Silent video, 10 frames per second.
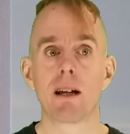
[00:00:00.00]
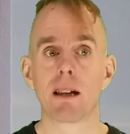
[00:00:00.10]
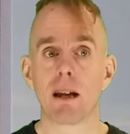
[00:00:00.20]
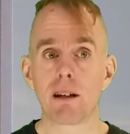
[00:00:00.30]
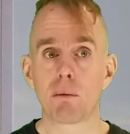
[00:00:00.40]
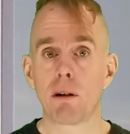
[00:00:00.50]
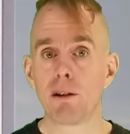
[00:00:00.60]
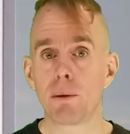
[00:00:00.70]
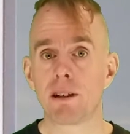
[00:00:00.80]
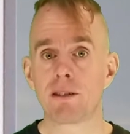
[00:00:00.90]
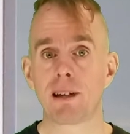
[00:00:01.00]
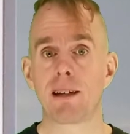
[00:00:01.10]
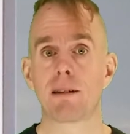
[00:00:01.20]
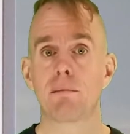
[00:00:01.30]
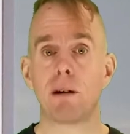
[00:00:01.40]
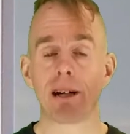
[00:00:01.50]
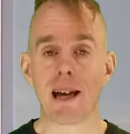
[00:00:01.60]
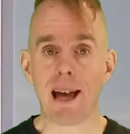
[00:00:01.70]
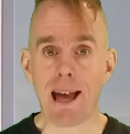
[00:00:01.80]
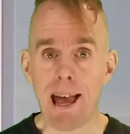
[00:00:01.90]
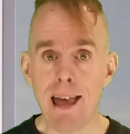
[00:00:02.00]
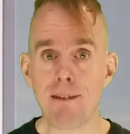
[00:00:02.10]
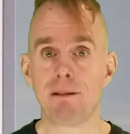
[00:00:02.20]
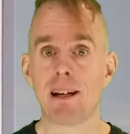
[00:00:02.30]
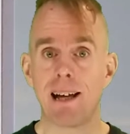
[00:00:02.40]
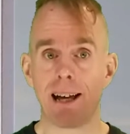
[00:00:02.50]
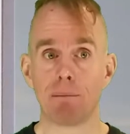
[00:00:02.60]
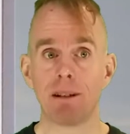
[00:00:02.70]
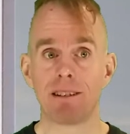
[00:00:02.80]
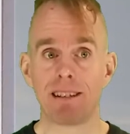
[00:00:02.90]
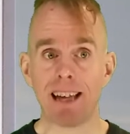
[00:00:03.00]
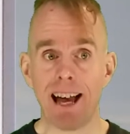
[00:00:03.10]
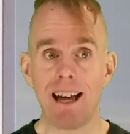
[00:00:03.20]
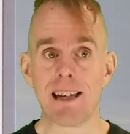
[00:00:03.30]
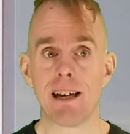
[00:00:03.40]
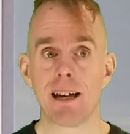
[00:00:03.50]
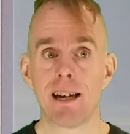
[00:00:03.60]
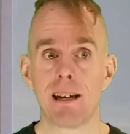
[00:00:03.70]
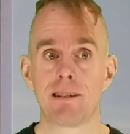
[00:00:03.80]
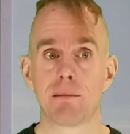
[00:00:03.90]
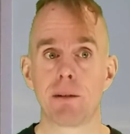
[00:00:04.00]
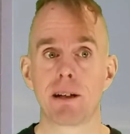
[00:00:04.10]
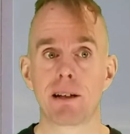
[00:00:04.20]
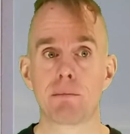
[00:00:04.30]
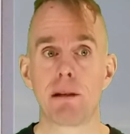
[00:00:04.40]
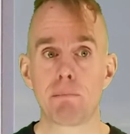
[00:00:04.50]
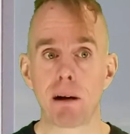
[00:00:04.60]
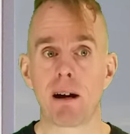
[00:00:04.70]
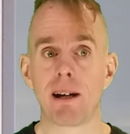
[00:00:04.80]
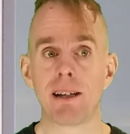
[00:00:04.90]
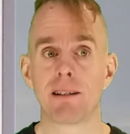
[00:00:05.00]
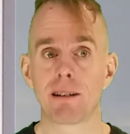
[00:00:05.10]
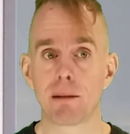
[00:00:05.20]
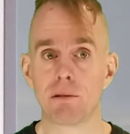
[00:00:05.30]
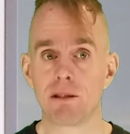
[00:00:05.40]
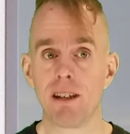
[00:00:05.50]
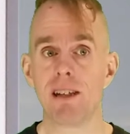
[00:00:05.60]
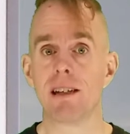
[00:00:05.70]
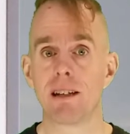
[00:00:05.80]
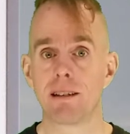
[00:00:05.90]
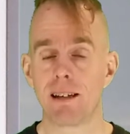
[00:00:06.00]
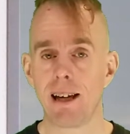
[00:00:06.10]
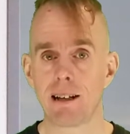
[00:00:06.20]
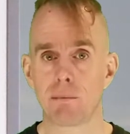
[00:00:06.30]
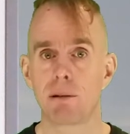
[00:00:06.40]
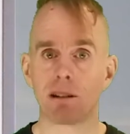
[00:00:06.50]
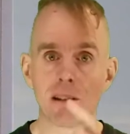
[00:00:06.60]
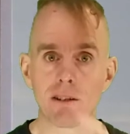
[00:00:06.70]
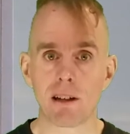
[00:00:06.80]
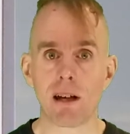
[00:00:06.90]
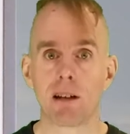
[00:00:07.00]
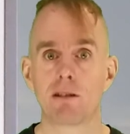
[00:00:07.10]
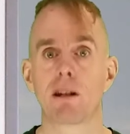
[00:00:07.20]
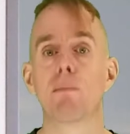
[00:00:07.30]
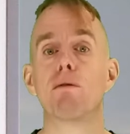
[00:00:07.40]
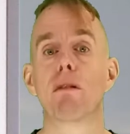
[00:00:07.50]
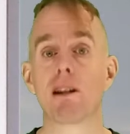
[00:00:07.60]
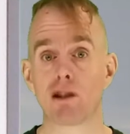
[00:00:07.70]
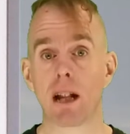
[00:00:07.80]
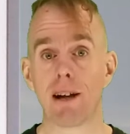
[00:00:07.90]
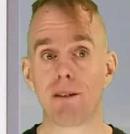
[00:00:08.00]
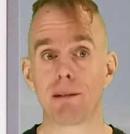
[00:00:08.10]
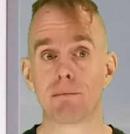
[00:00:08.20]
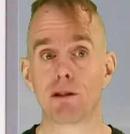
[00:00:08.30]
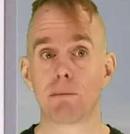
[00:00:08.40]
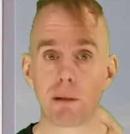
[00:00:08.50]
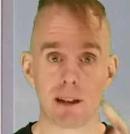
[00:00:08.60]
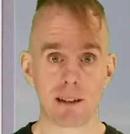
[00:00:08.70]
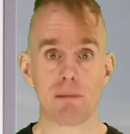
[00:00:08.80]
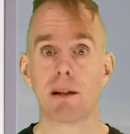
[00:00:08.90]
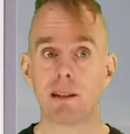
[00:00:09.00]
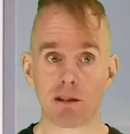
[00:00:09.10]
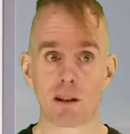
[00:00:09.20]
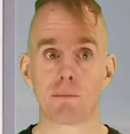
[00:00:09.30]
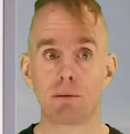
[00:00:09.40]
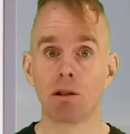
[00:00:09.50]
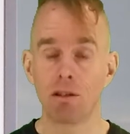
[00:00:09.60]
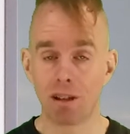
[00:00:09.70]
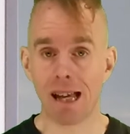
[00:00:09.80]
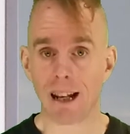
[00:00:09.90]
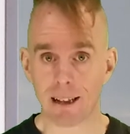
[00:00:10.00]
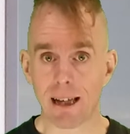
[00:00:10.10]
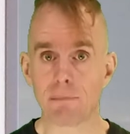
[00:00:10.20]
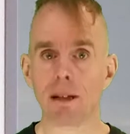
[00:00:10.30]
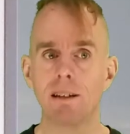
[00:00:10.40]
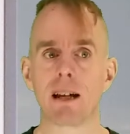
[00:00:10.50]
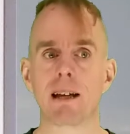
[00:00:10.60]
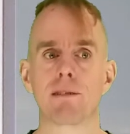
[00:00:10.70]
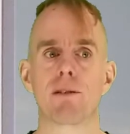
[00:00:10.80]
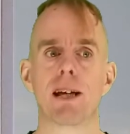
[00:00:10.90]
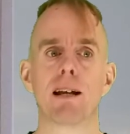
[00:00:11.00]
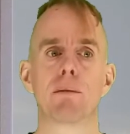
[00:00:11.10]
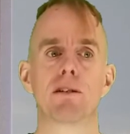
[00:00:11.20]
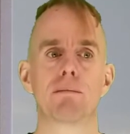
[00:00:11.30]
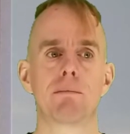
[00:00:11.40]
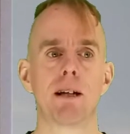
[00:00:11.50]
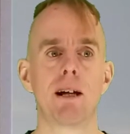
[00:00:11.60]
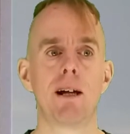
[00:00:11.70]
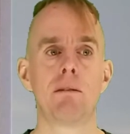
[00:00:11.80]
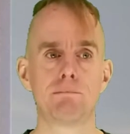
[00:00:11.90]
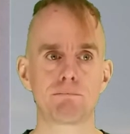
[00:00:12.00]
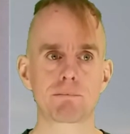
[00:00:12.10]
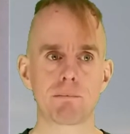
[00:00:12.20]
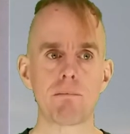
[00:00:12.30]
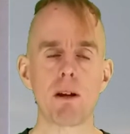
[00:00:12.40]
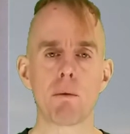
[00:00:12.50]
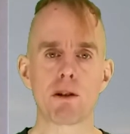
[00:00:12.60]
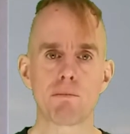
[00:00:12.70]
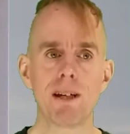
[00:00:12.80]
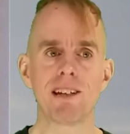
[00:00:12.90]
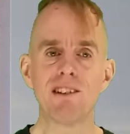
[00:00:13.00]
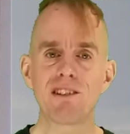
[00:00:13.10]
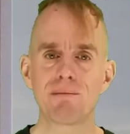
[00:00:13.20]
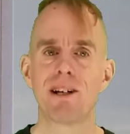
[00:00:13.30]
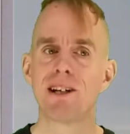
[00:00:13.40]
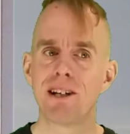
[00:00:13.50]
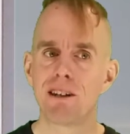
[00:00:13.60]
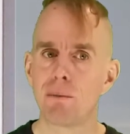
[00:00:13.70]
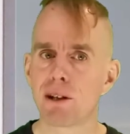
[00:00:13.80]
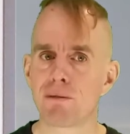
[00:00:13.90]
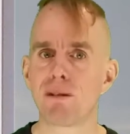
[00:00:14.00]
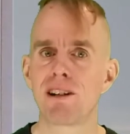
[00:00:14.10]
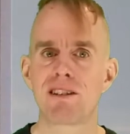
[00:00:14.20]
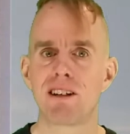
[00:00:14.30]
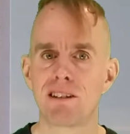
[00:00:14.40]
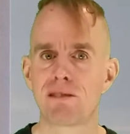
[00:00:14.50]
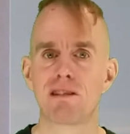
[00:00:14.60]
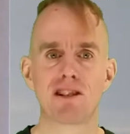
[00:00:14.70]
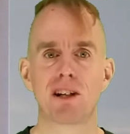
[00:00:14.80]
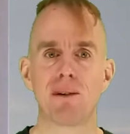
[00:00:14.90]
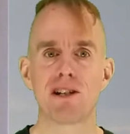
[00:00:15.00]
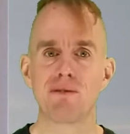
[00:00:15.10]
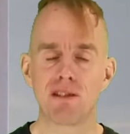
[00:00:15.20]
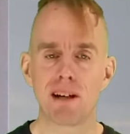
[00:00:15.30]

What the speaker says: Likewise, we can say that my area element, dA, is simply going to be pi times d dL, because it's the circumferential area. So pi d being the circumference, dL again being the length of the element. Which means that we can write a differential equation